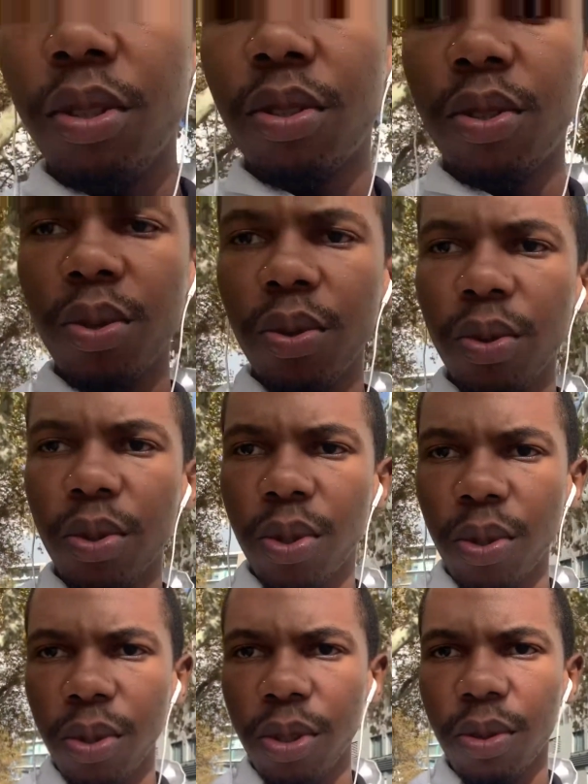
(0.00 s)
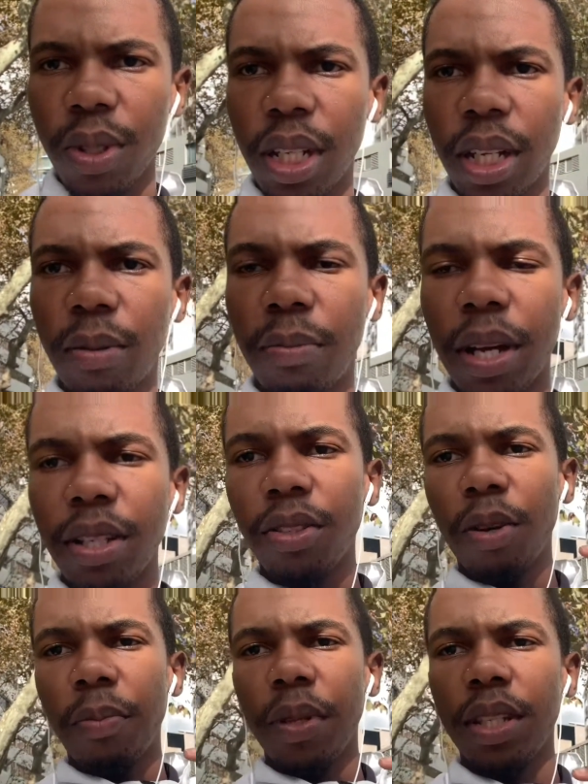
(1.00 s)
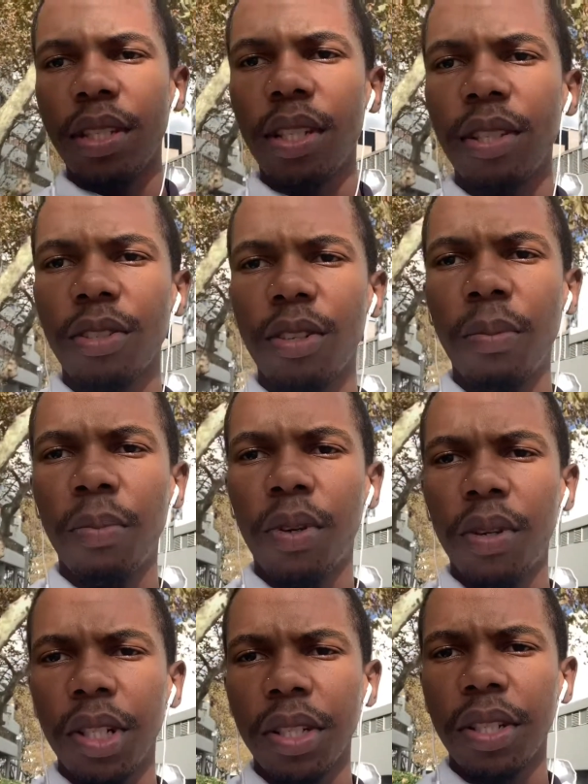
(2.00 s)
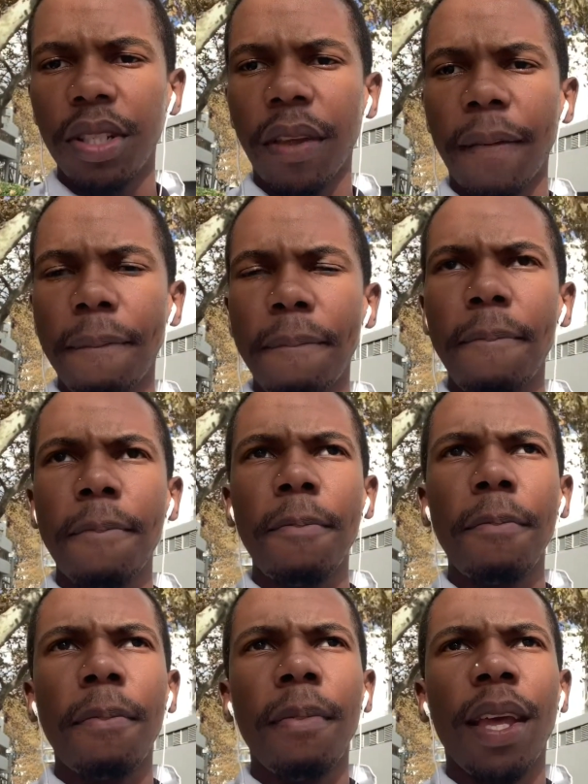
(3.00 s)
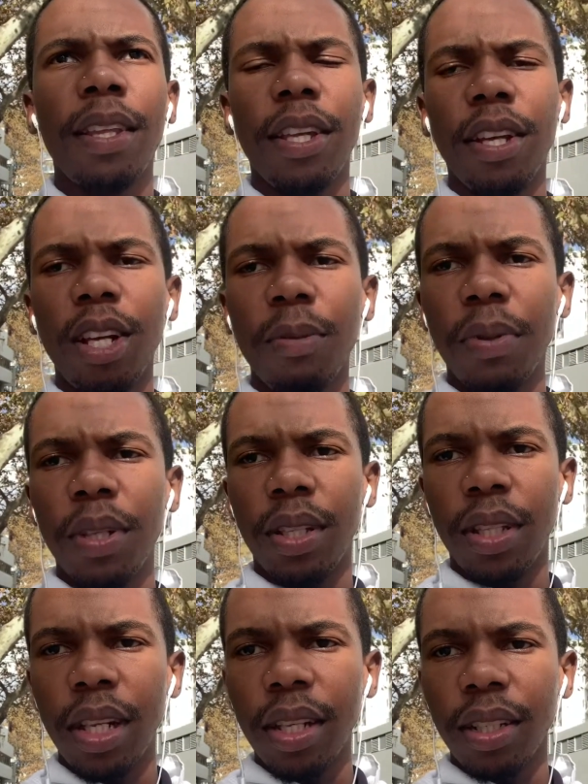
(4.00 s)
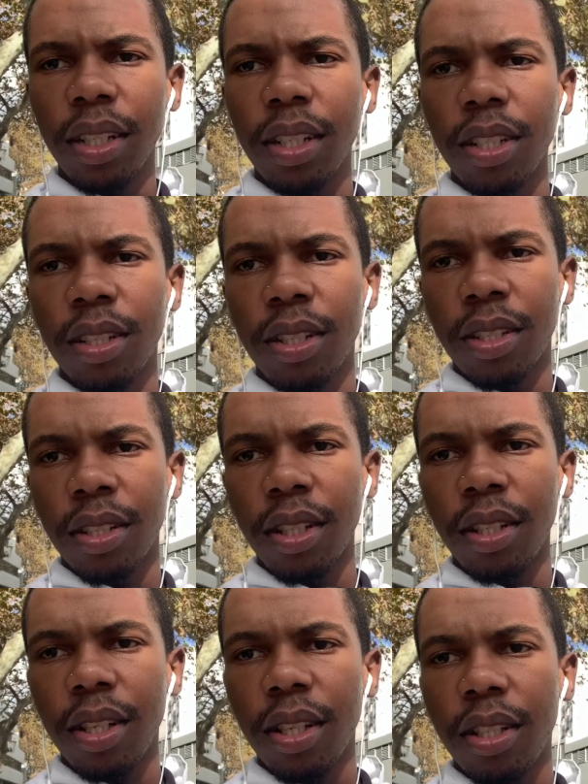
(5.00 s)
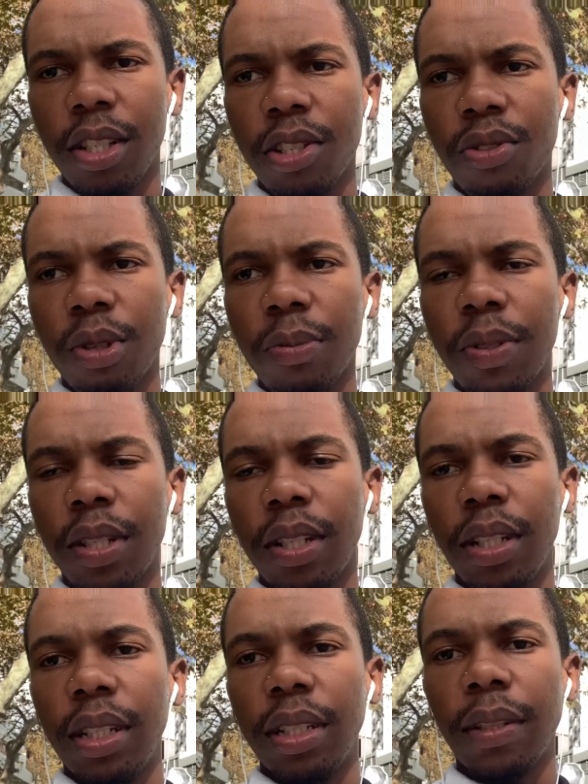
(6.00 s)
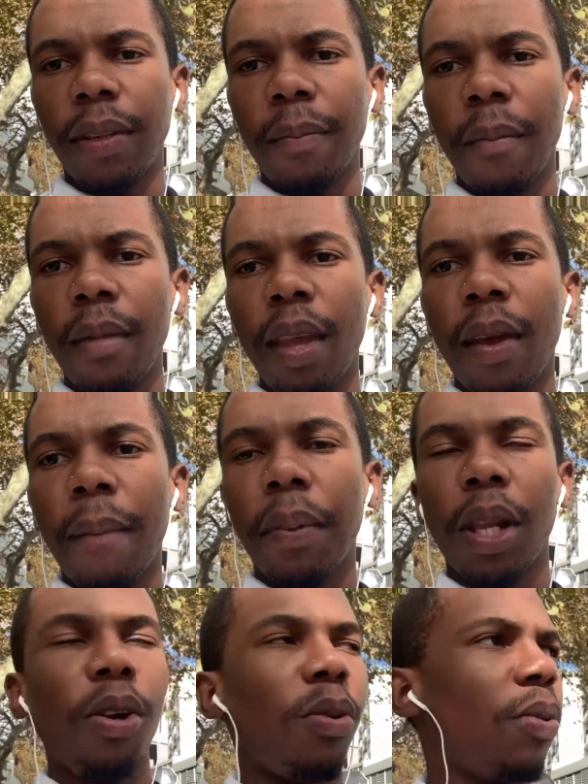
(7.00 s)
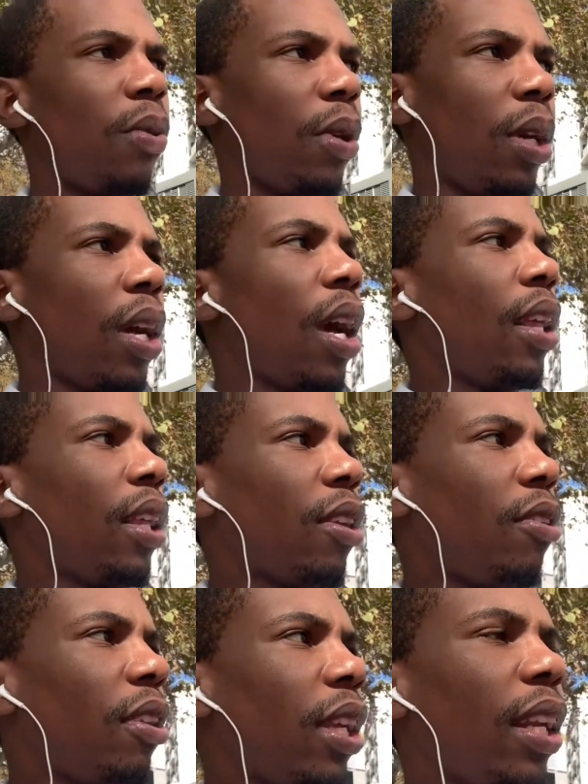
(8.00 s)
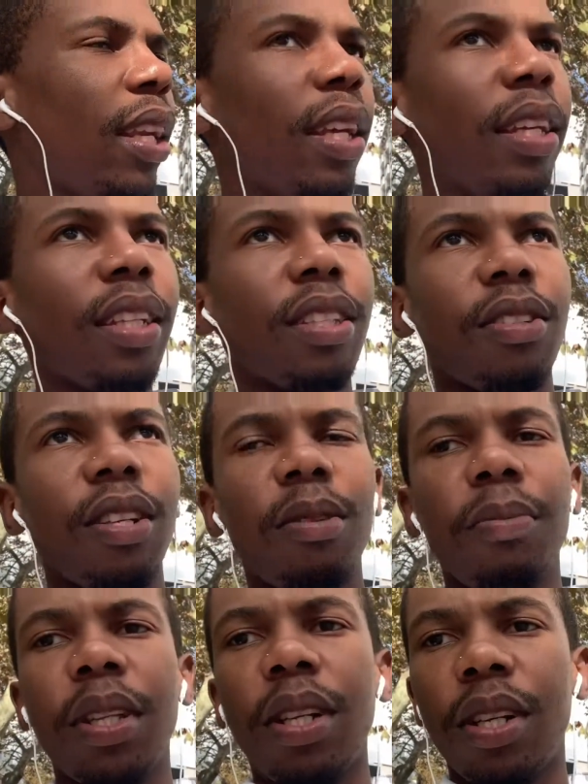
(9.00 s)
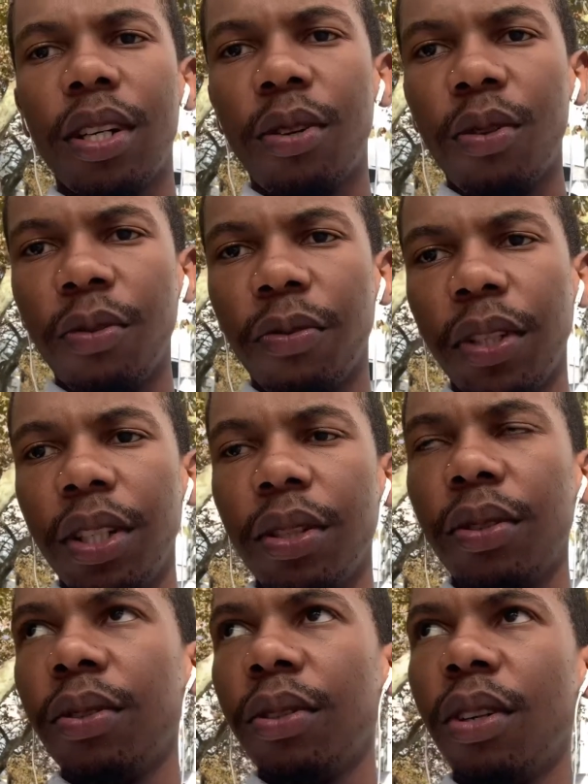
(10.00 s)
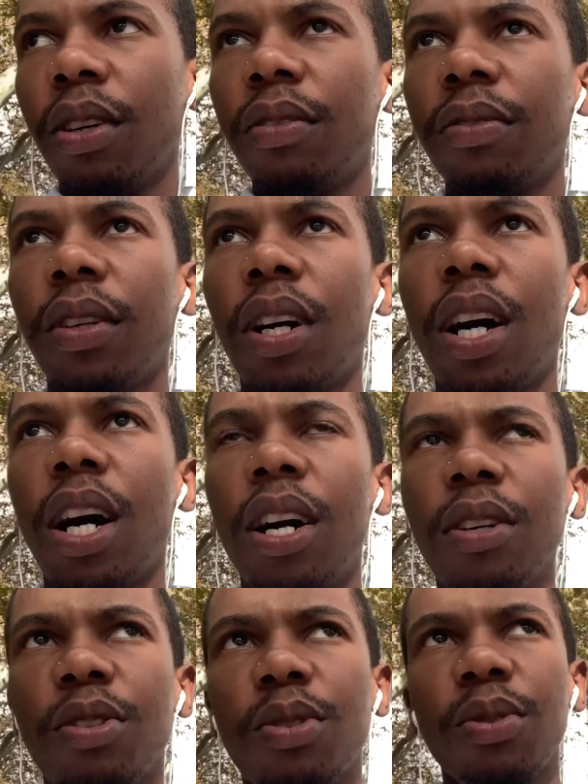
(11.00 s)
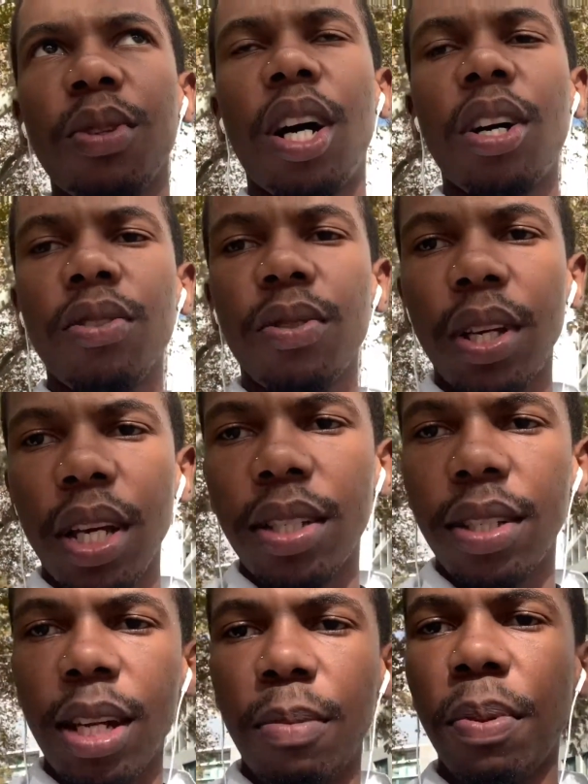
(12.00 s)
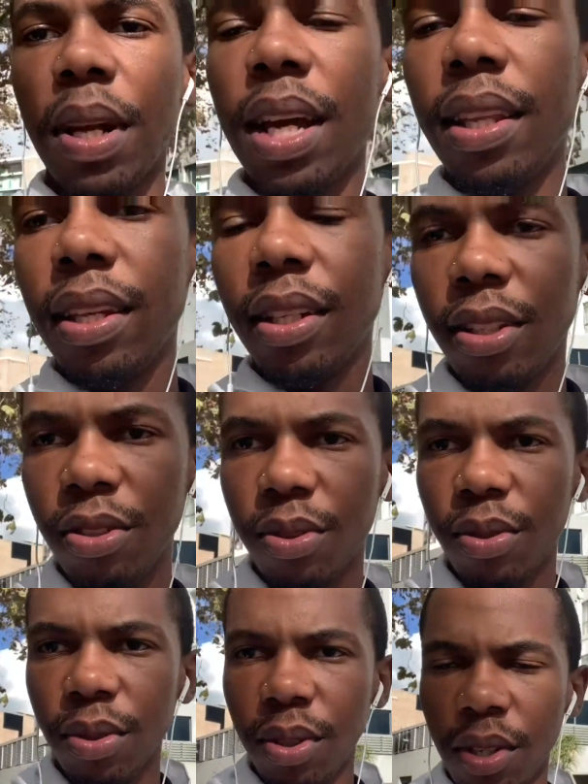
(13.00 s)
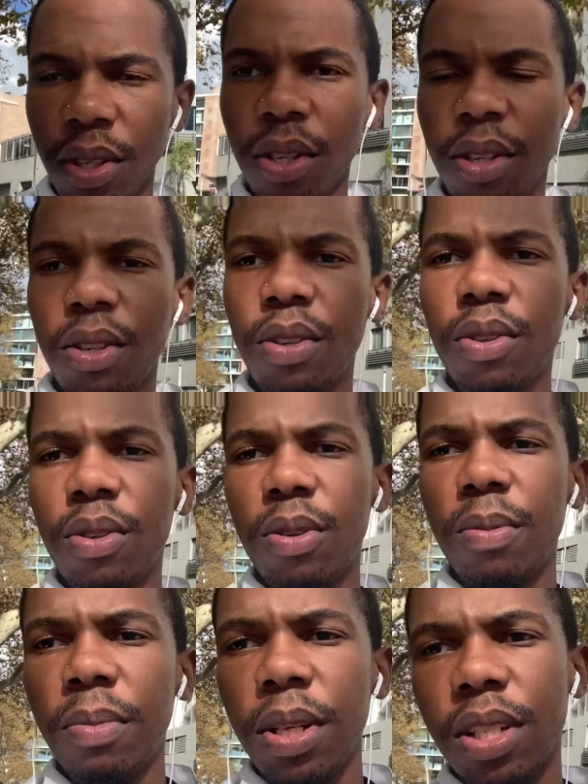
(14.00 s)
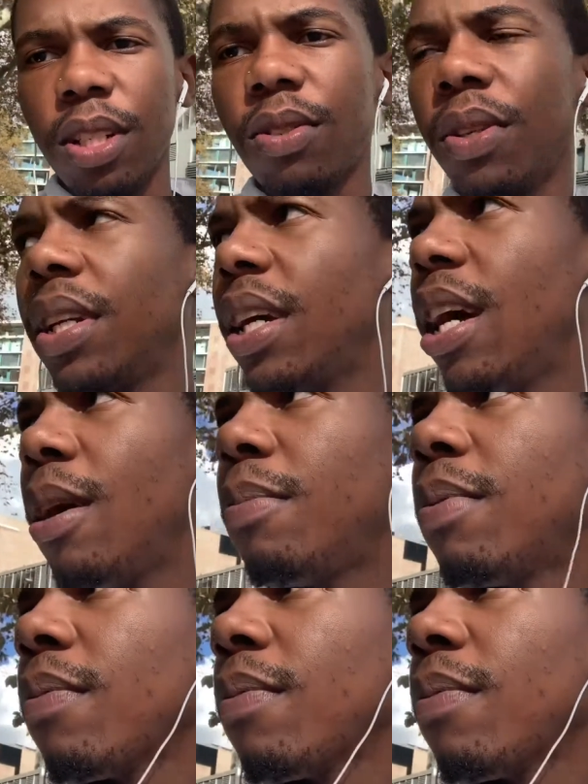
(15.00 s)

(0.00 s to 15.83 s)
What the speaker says: two tools, which are the buy stop and the sell stop orders, they're going to be linked in the description below. And then on that link, it's going to be the whole video of how to actually apply that into your MetaTrader app.